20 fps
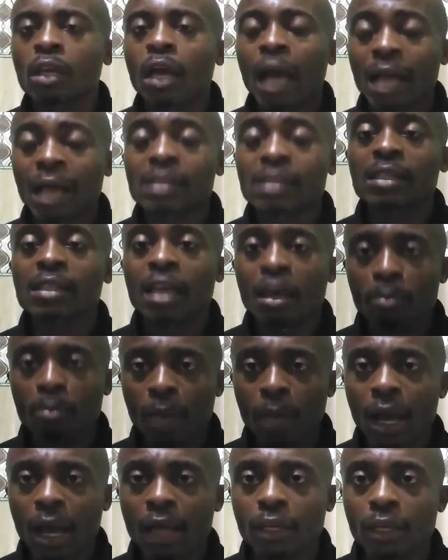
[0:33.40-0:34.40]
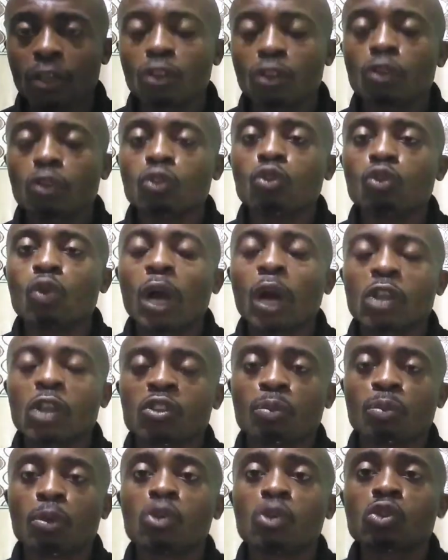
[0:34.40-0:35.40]
As a man, you are
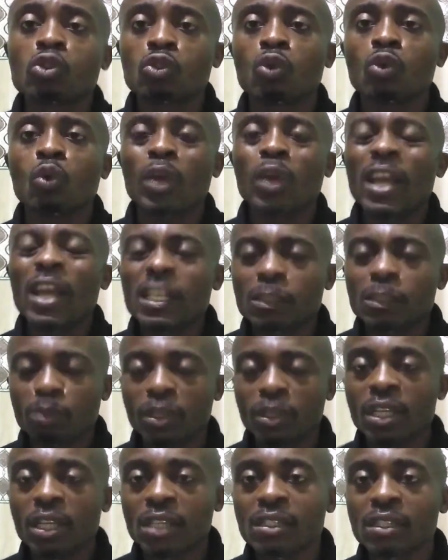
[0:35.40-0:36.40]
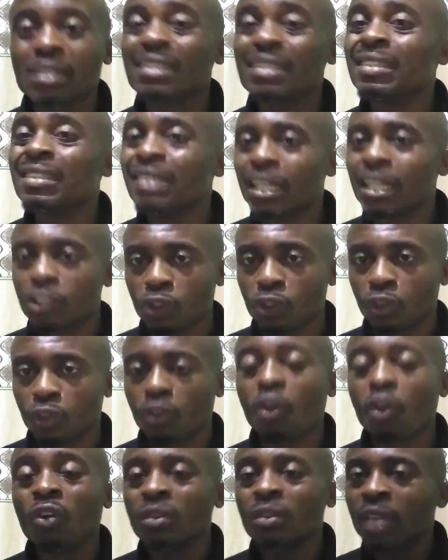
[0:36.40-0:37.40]
supposed to experience erection
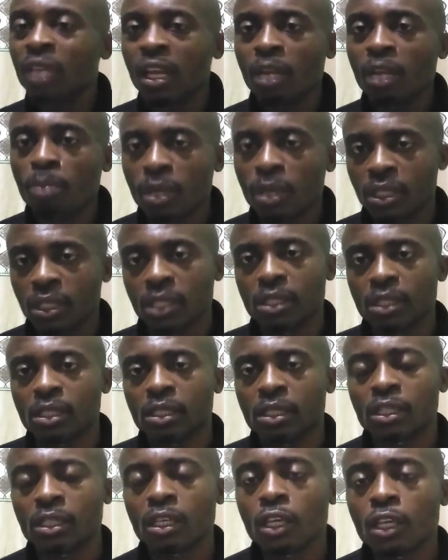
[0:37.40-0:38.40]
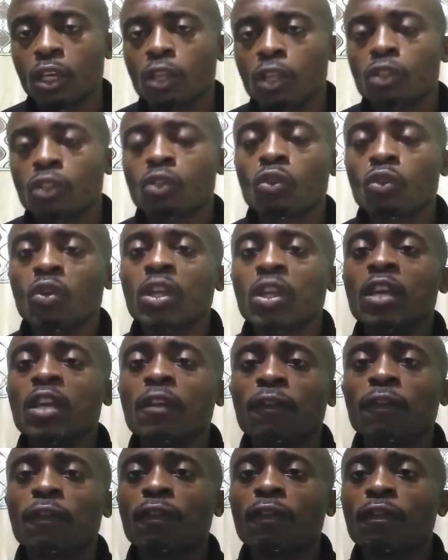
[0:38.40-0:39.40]
on daily basis. So
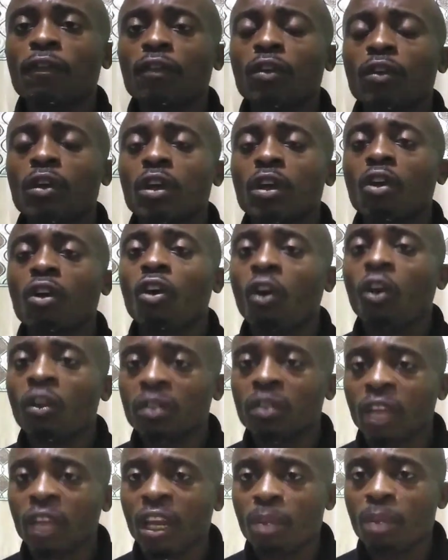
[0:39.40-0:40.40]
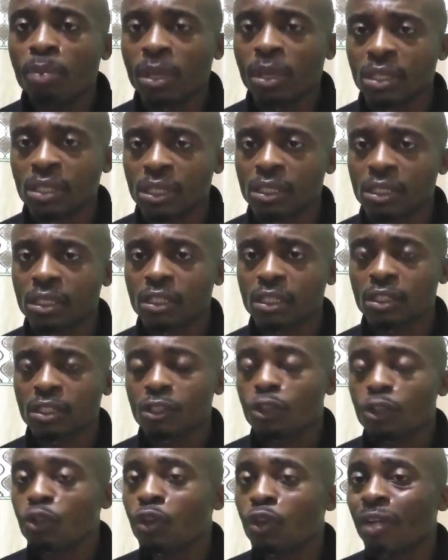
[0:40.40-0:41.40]
if on daily basis
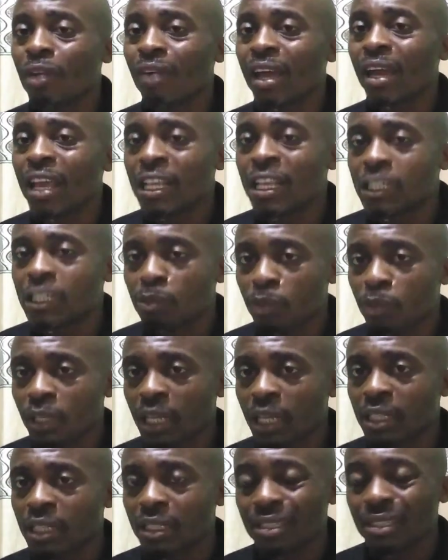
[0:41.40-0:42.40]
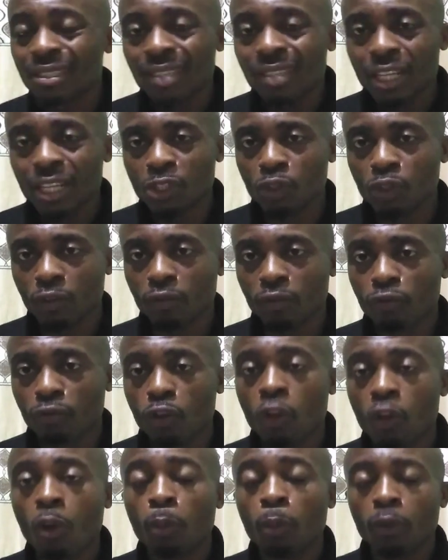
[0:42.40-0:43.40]
you never experience erection for a
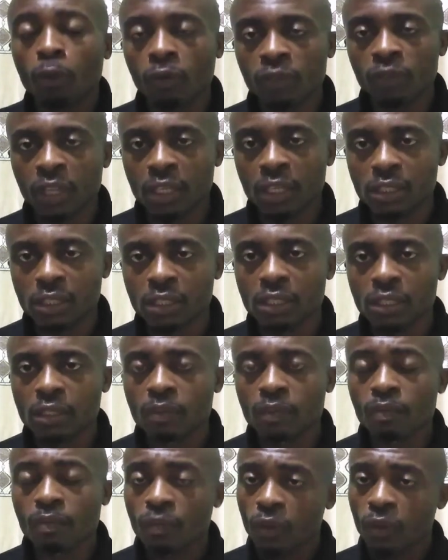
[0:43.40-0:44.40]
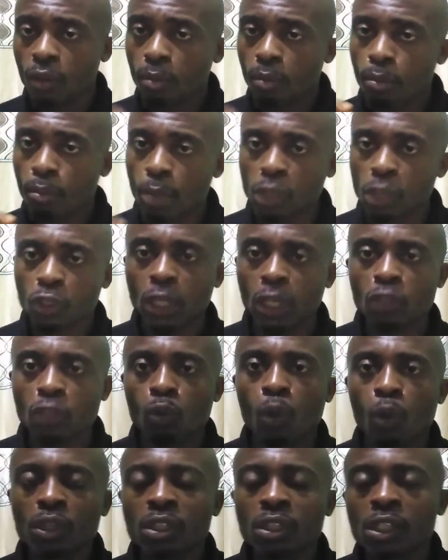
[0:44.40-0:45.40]
couple of days, make sure that you
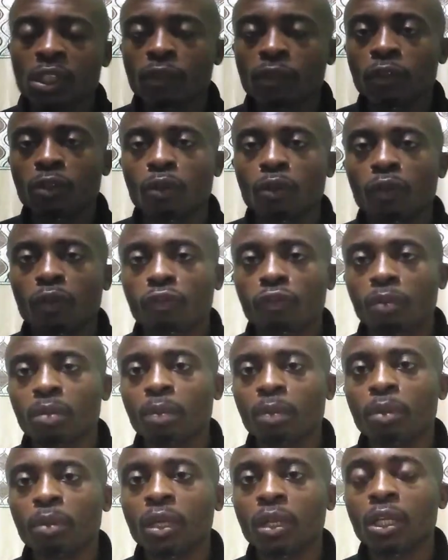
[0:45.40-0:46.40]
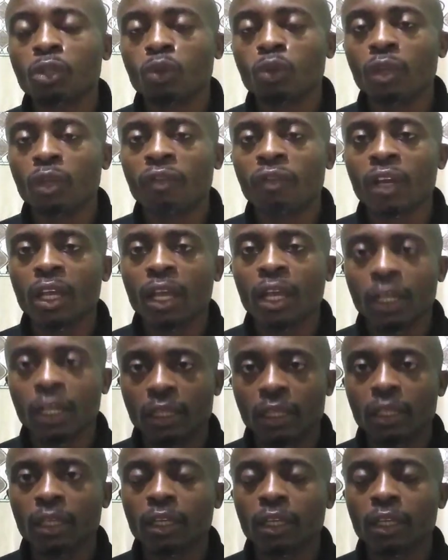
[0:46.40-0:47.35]
watch this video from the beginning to the very end